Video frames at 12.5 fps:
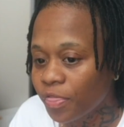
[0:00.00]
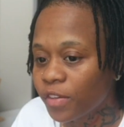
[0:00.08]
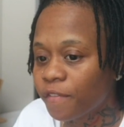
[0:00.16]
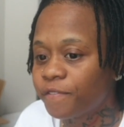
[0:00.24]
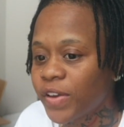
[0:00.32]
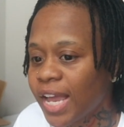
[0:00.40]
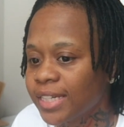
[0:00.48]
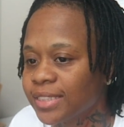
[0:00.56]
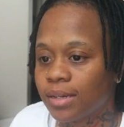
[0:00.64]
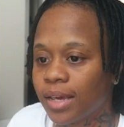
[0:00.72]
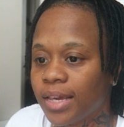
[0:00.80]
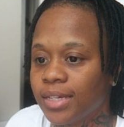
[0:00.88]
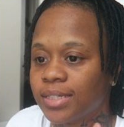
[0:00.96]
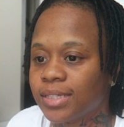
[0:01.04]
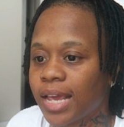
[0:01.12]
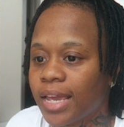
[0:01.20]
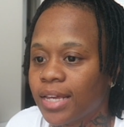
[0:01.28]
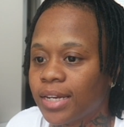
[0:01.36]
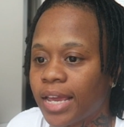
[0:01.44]
The fact he's
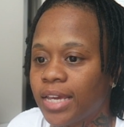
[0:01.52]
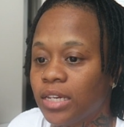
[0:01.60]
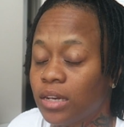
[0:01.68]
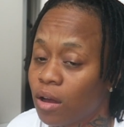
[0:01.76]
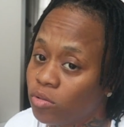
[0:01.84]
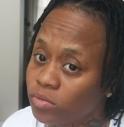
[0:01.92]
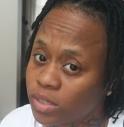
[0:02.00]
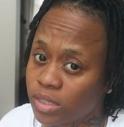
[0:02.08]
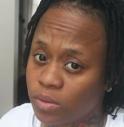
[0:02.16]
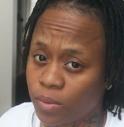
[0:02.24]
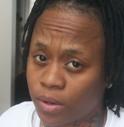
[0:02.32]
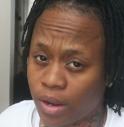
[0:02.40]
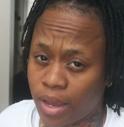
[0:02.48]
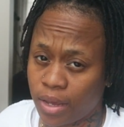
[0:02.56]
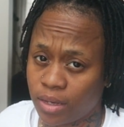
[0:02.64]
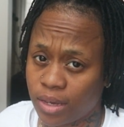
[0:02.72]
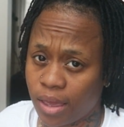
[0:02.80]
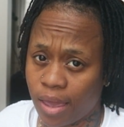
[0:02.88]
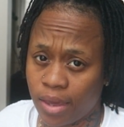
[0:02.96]
saying that he don't see where the
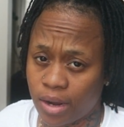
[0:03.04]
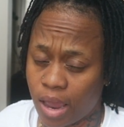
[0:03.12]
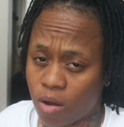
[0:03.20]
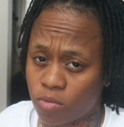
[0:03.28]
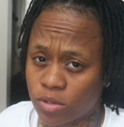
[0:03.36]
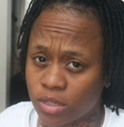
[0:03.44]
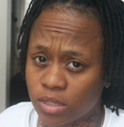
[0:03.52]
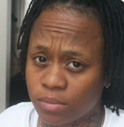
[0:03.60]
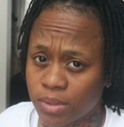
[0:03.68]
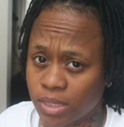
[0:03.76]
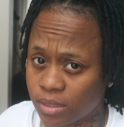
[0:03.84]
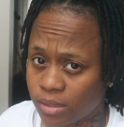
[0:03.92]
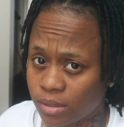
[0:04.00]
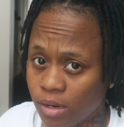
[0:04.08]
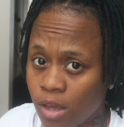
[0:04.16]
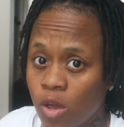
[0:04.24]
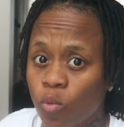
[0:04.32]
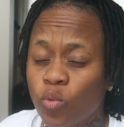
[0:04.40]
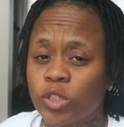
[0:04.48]
eight hours is missing,
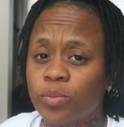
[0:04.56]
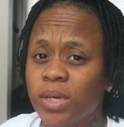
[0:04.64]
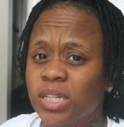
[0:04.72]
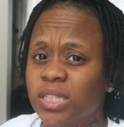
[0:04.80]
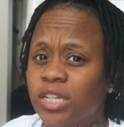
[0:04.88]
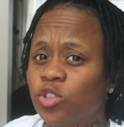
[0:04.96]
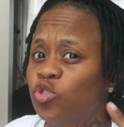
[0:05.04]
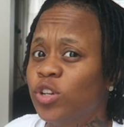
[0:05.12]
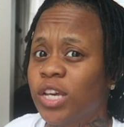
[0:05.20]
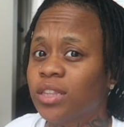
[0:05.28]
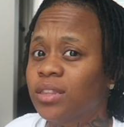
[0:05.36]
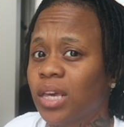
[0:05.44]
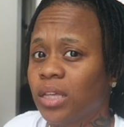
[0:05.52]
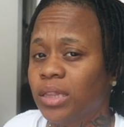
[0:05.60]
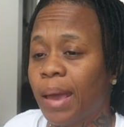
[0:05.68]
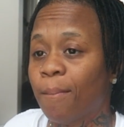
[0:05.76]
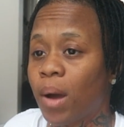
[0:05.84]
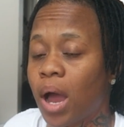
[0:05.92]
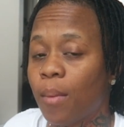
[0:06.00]
which means that you didn't think
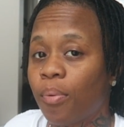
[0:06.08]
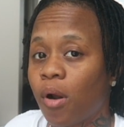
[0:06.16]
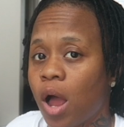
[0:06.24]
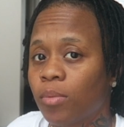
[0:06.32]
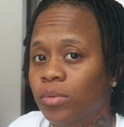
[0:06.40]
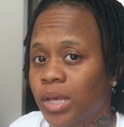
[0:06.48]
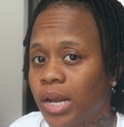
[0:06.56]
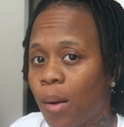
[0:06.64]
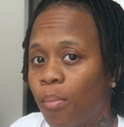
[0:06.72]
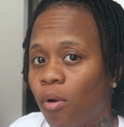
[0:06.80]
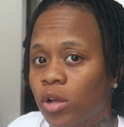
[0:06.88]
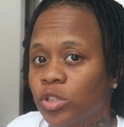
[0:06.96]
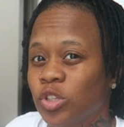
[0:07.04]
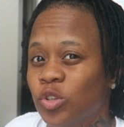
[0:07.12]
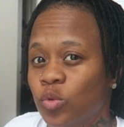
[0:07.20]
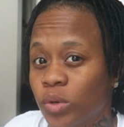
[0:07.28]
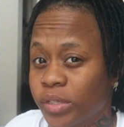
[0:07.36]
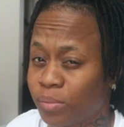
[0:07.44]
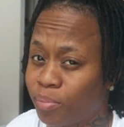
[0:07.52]
that my problem that I brought to you
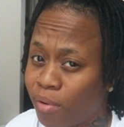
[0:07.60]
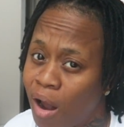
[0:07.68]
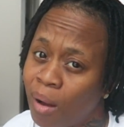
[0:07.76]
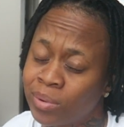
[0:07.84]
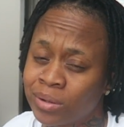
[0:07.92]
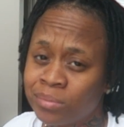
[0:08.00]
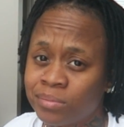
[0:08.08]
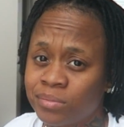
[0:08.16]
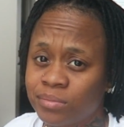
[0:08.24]
was a problem.